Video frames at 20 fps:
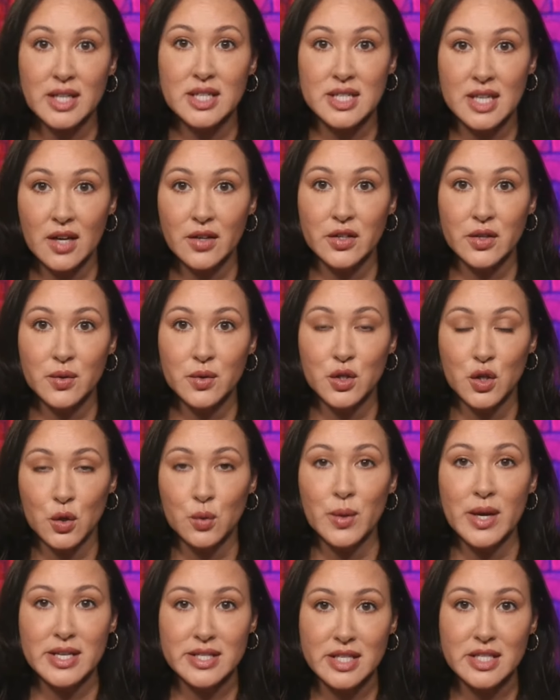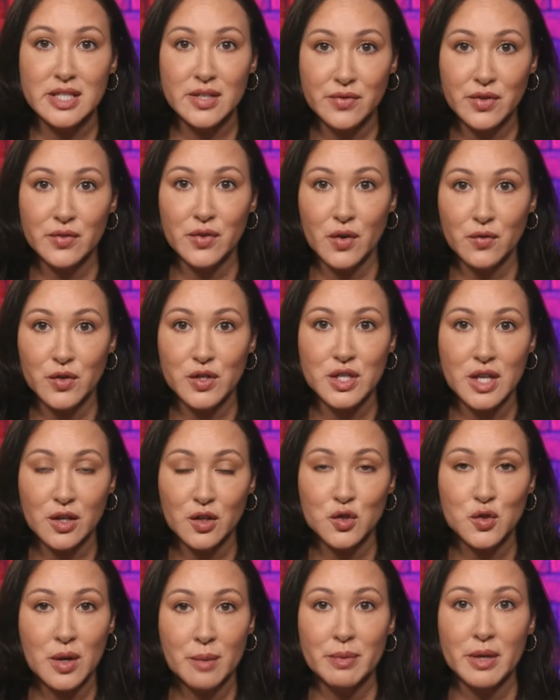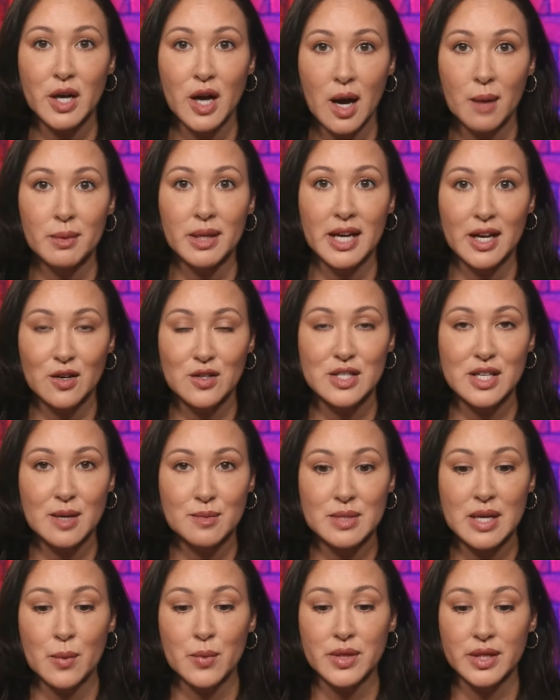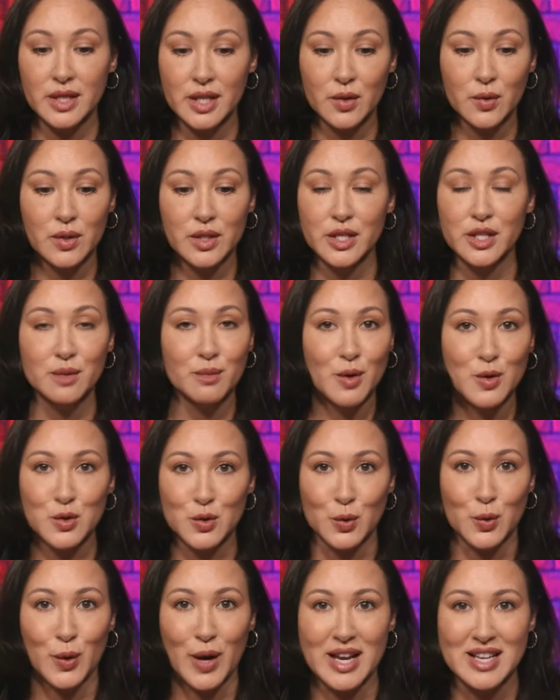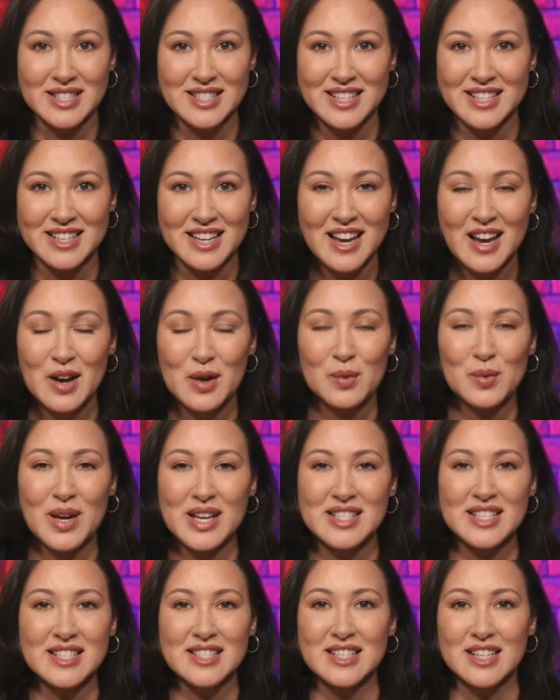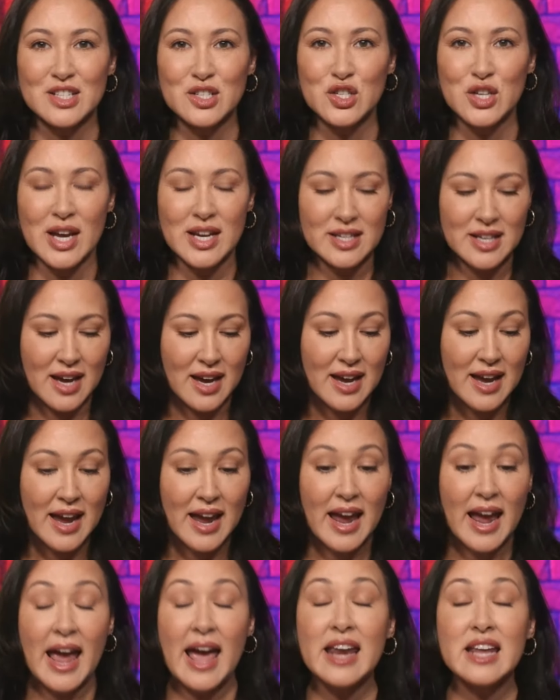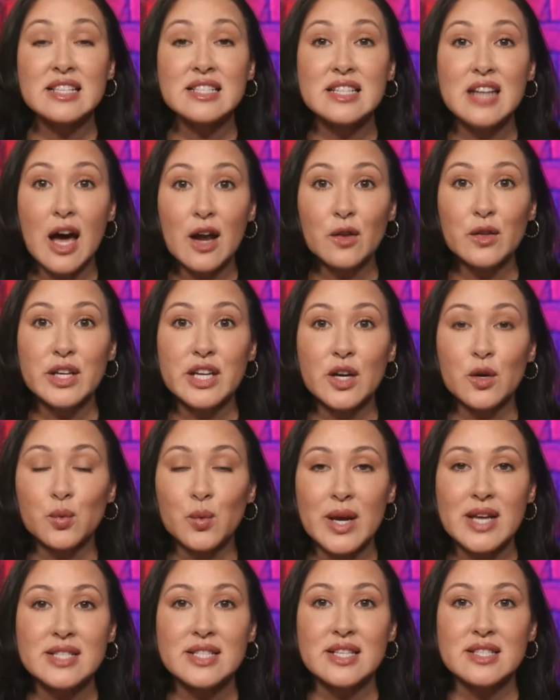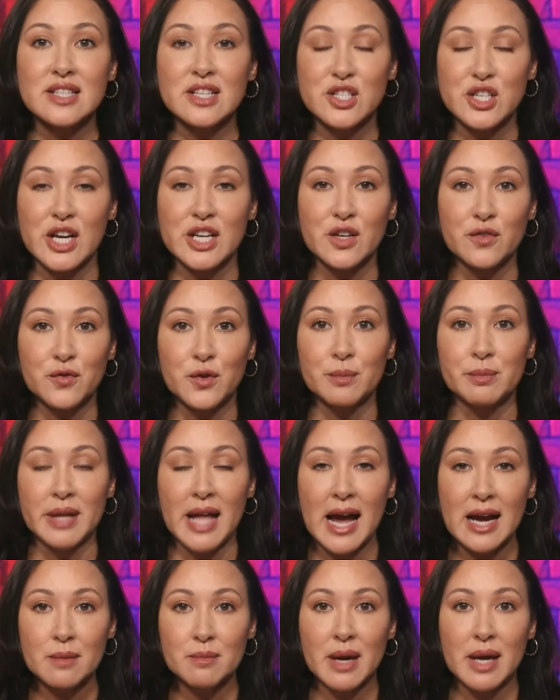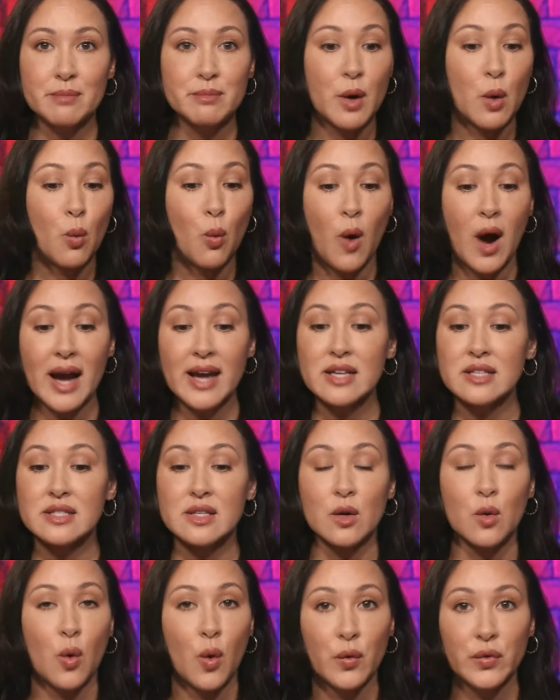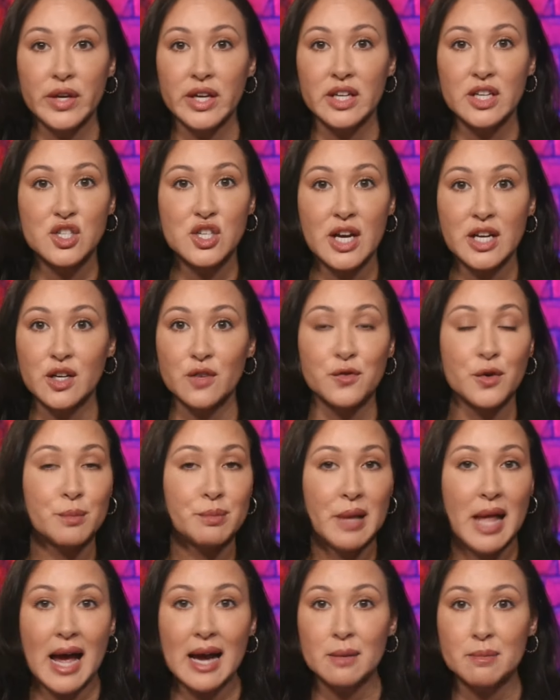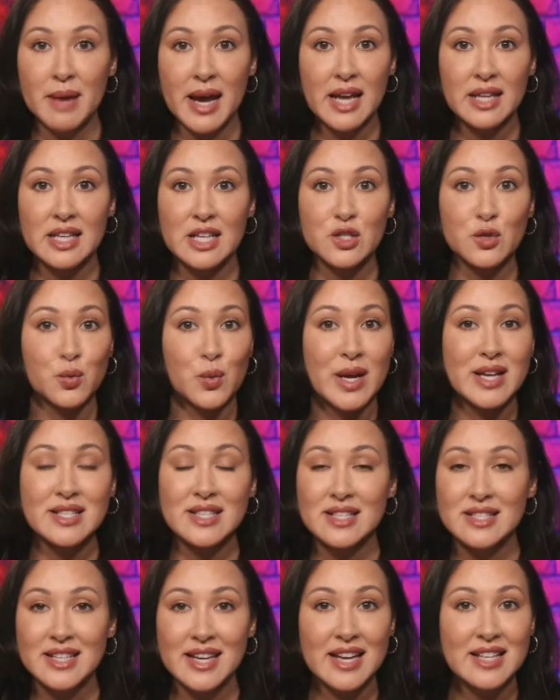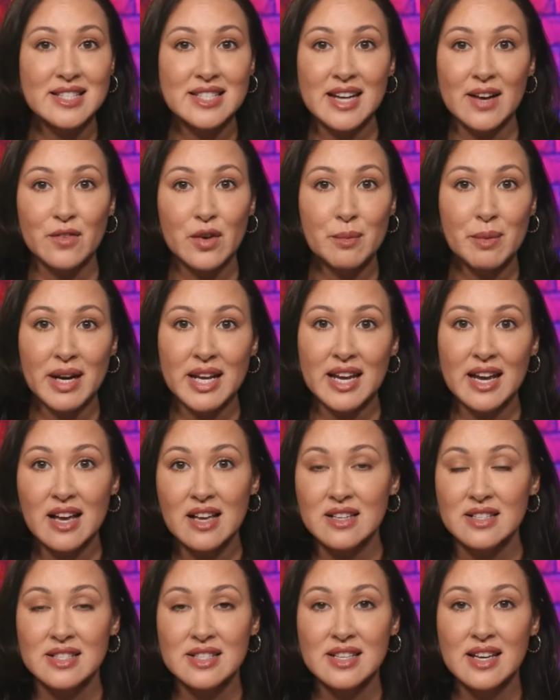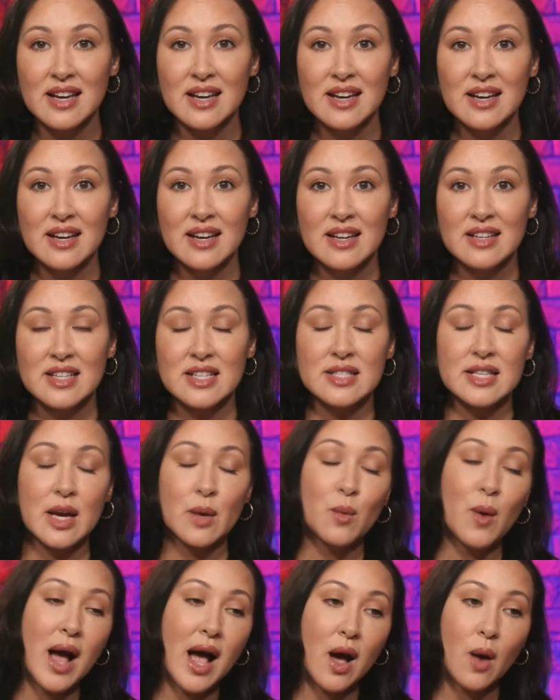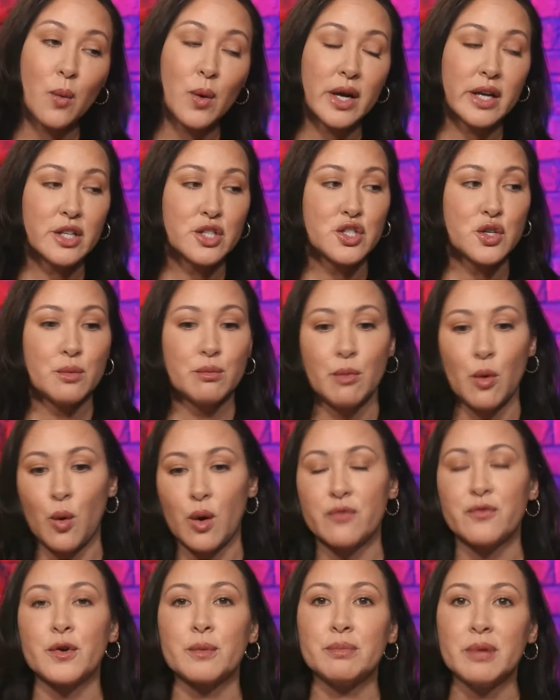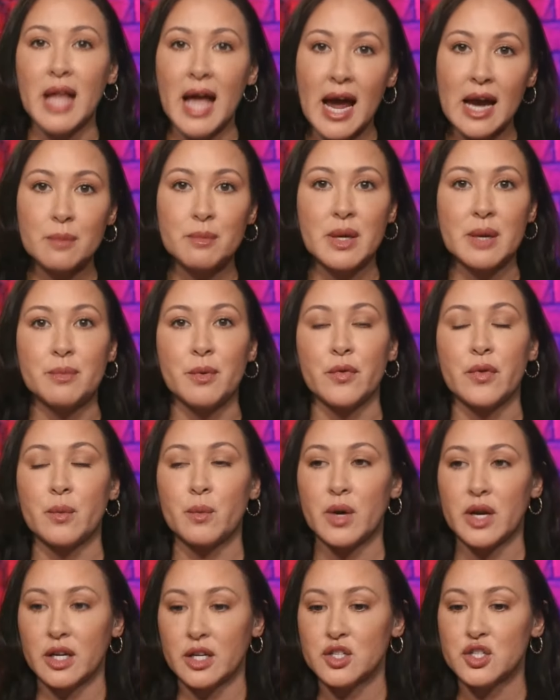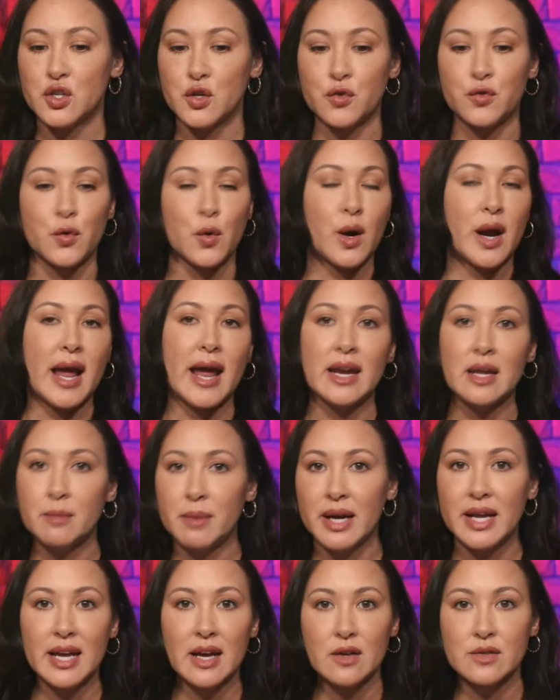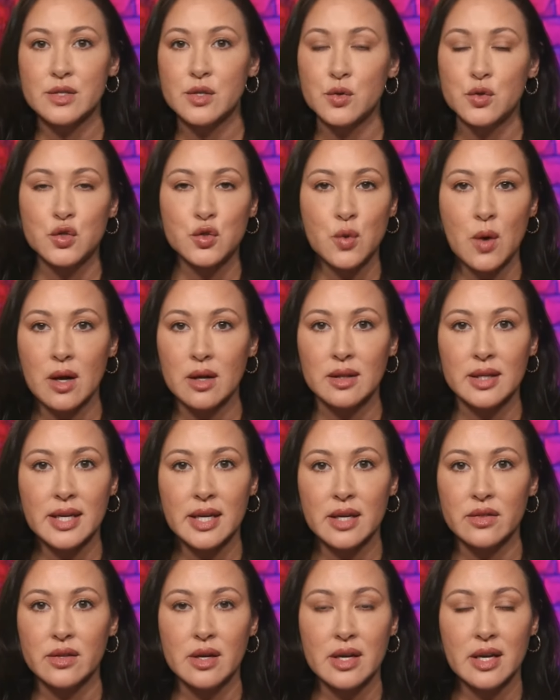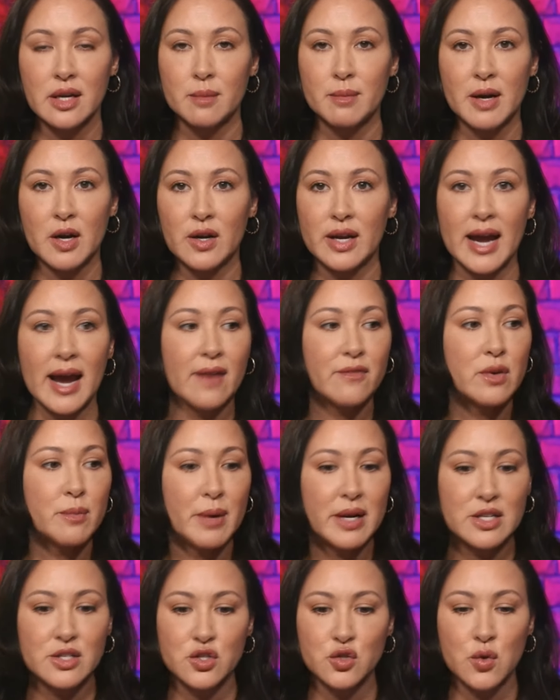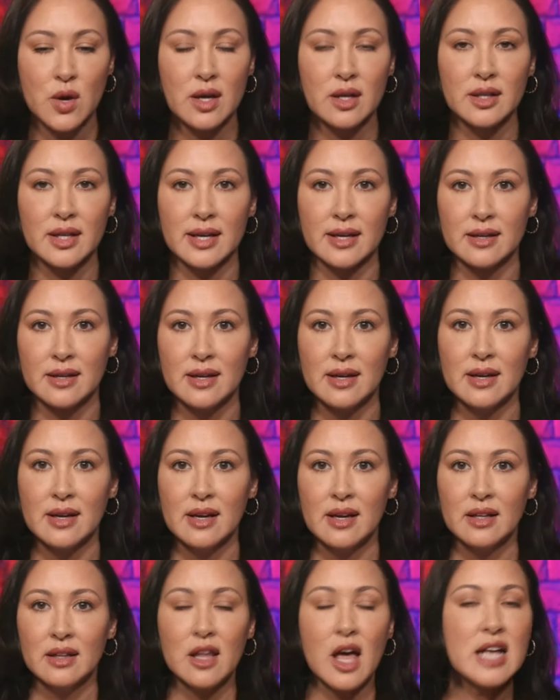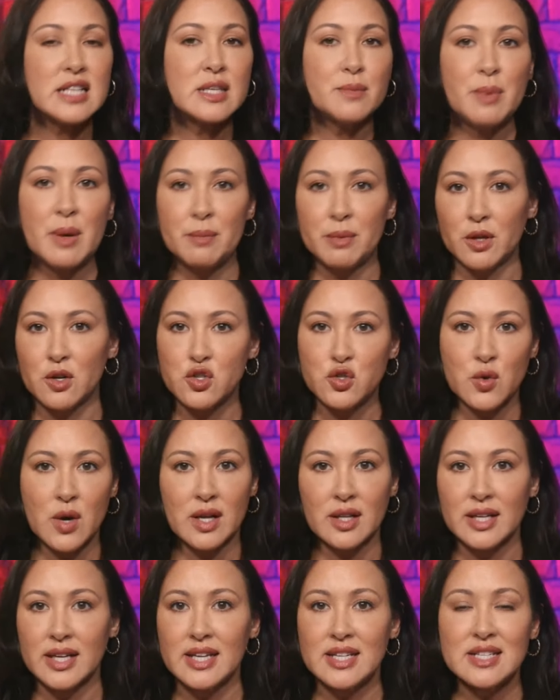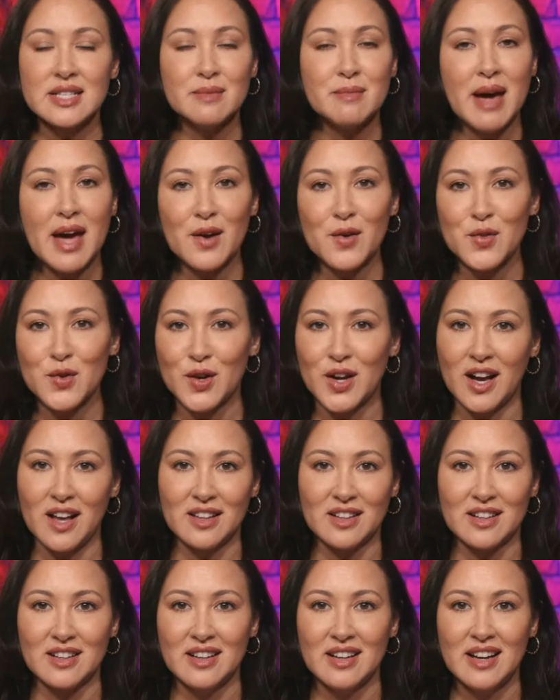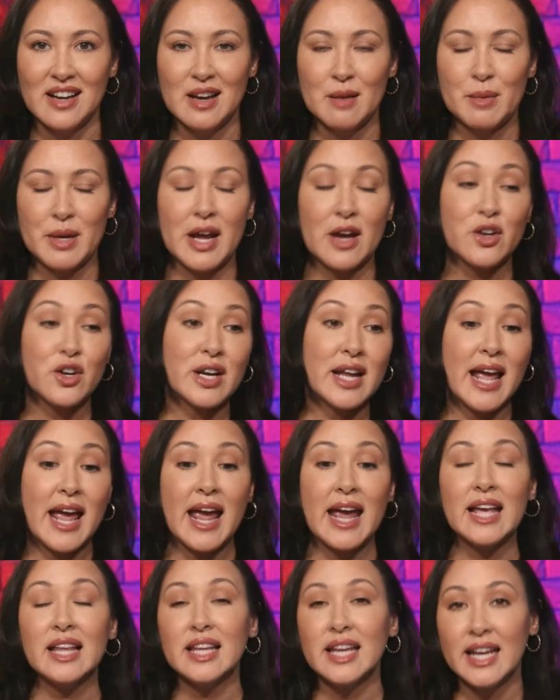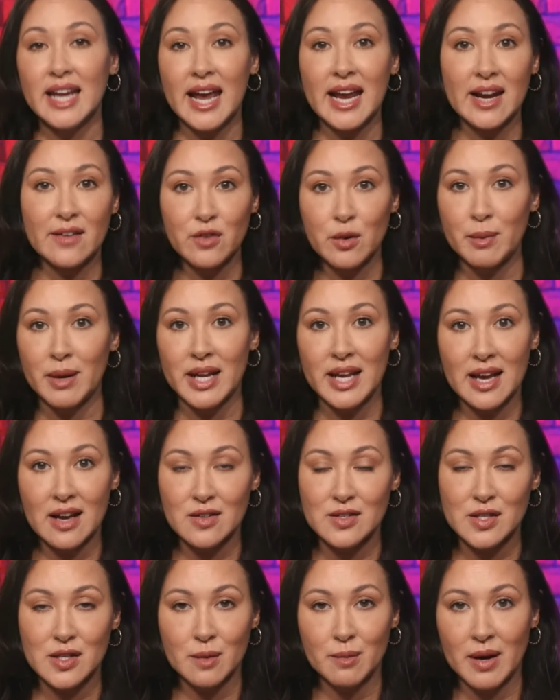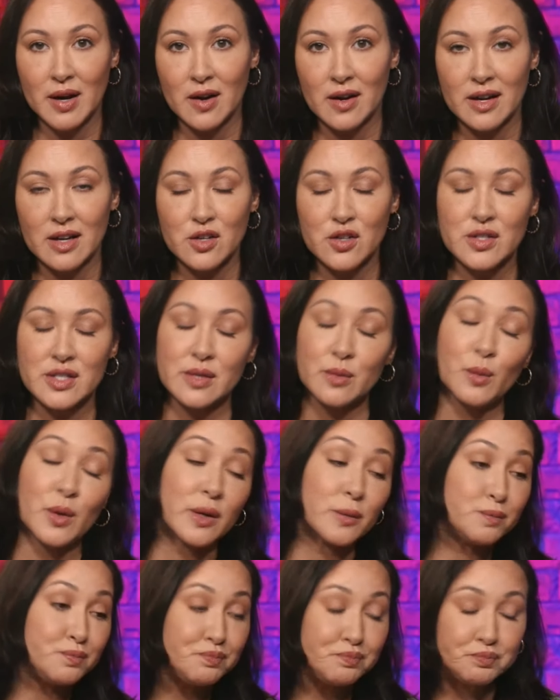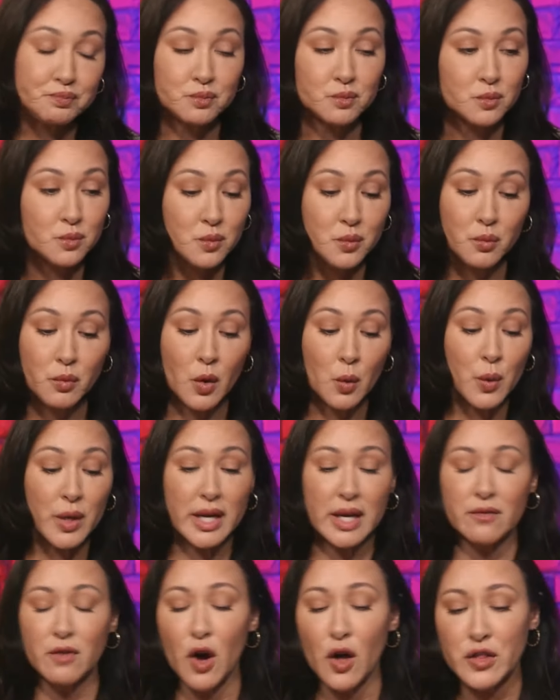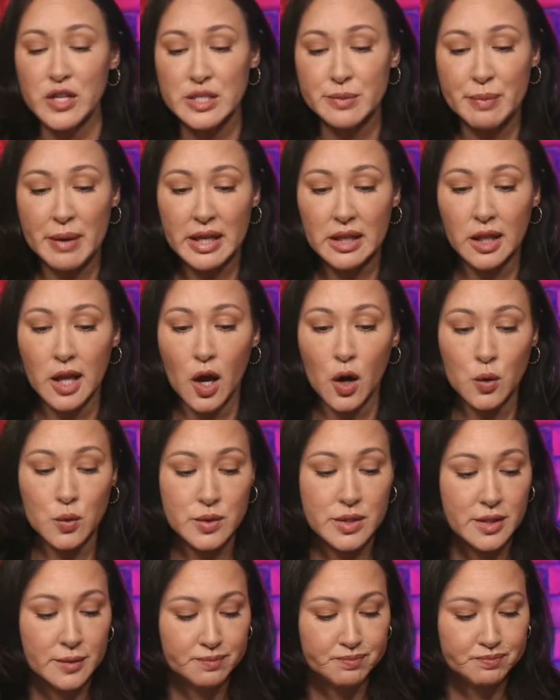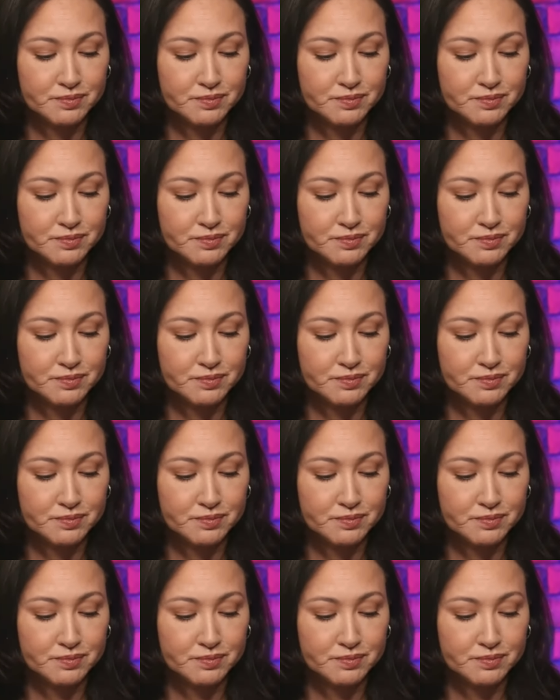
to tell you. You're racist if you vote for Donald Trump. But Kamala Harris comes out with literally the most recent racist agenda. And it's not only a racist agenda for Black men, but why is there only an agenda for Black men that's racist against everybody else? To say, well, we're going to do more for Black people than we're going to do for anybody else who's struggling in America. Everybody's struggling. Lots of people are struggling. It doesn't matter their color. But now you're going to alienate everybody else in America. And we're going to give all these big loans,